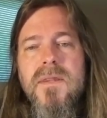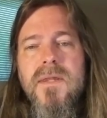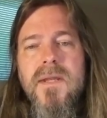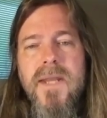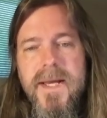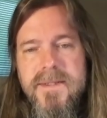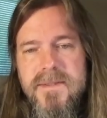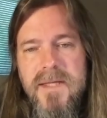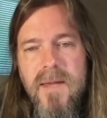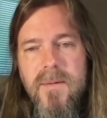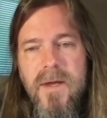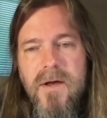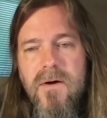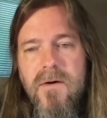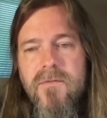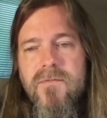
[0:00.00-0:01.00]
The next time
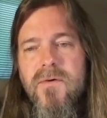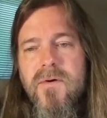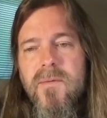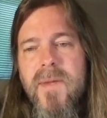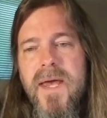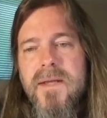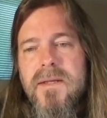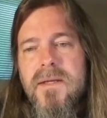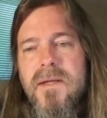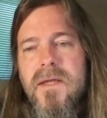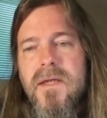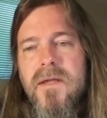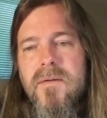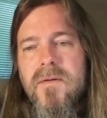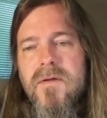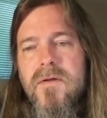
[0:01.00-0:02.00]
I call format,
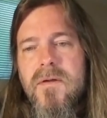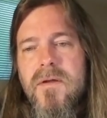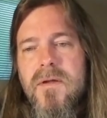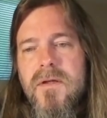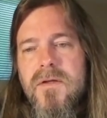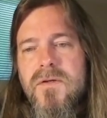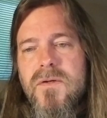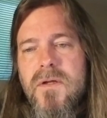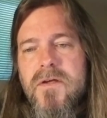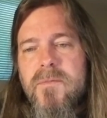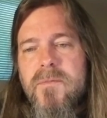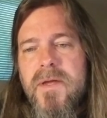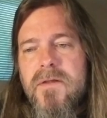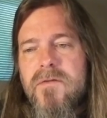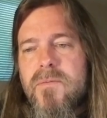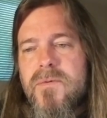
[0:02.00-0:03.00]
it
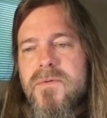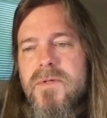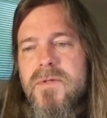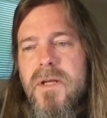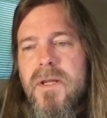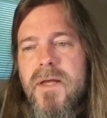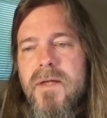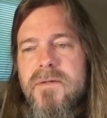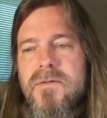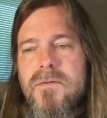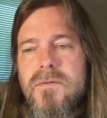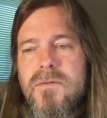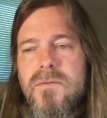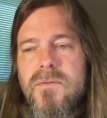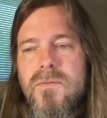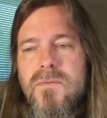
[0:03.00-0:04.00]
expands %s
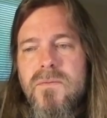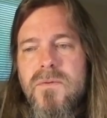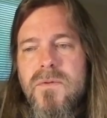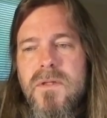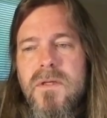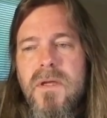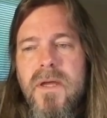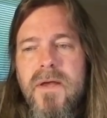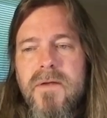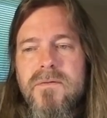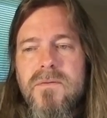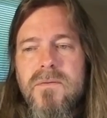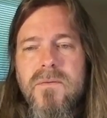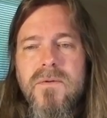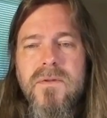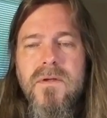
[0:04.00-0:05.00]
to the
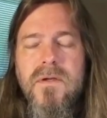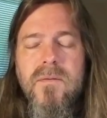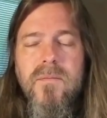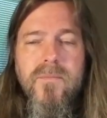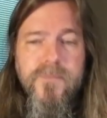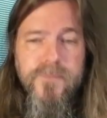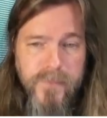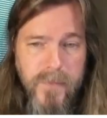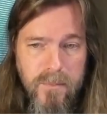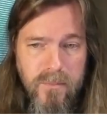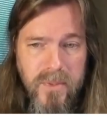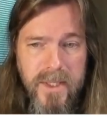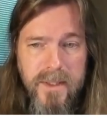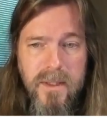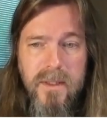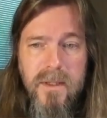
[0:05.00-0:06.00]
s or the
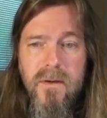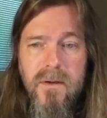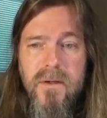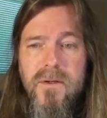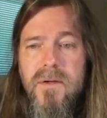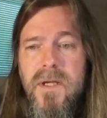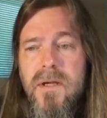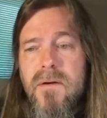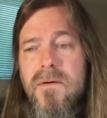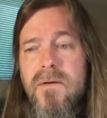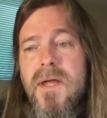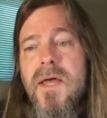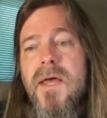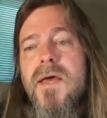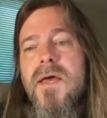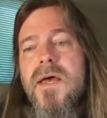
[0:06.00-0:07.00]
blank character
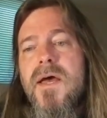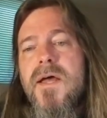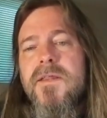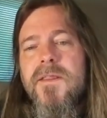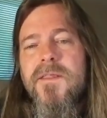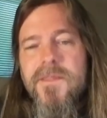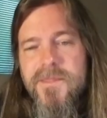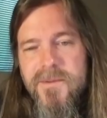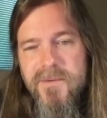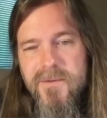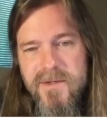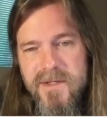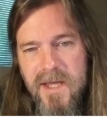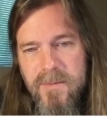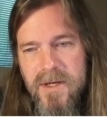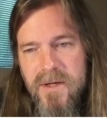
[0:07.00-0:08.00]
here, and then the
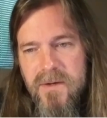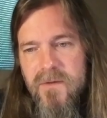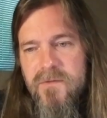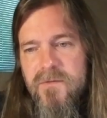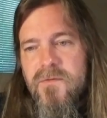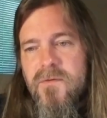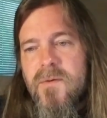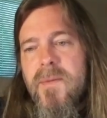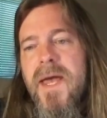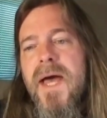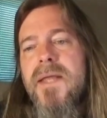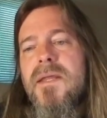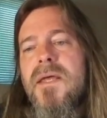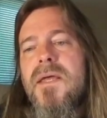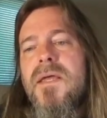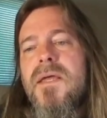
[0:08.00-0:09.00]
third time it calls
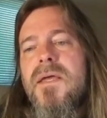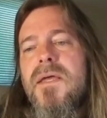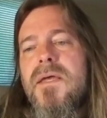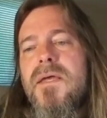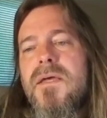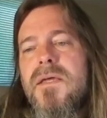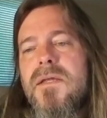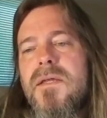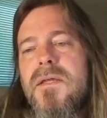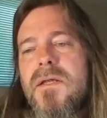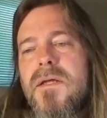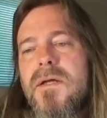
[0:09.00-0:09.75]
format, it